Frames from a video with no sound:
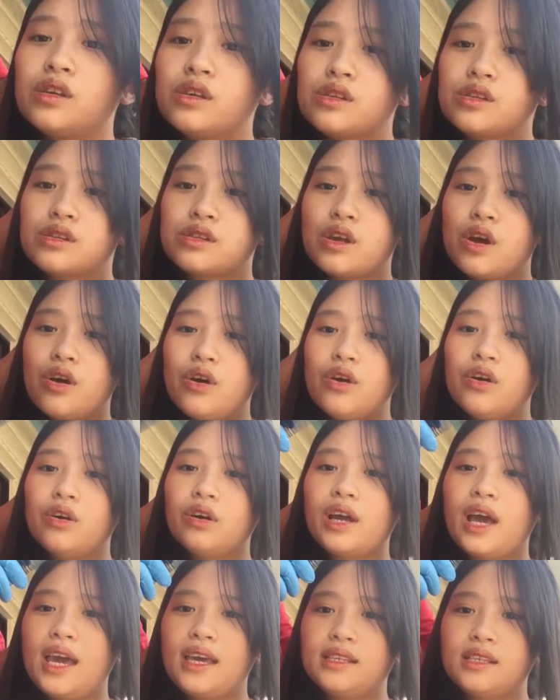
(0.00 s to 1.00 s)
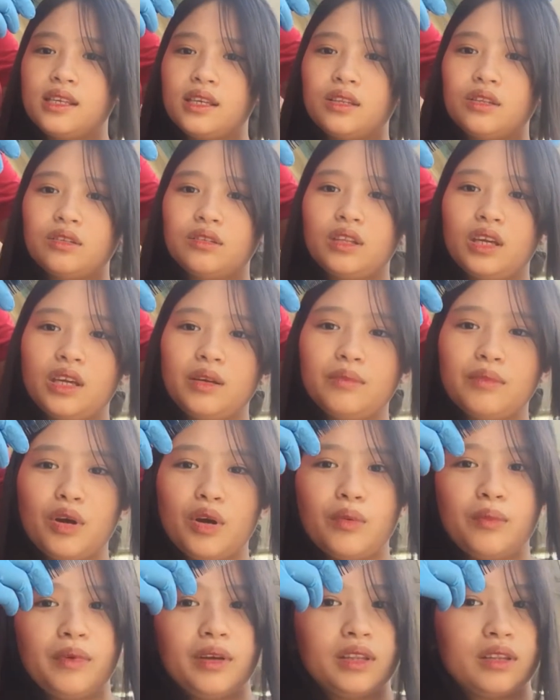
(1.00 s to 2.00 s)
So, guys, ito tayong
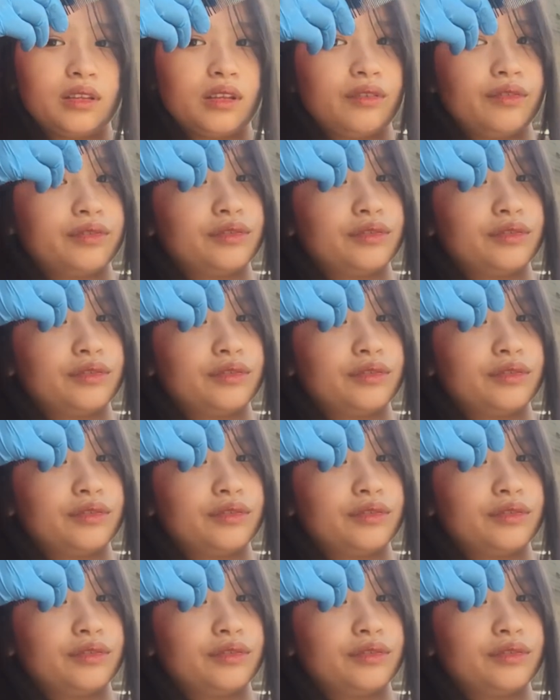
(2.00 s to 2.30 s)
moment of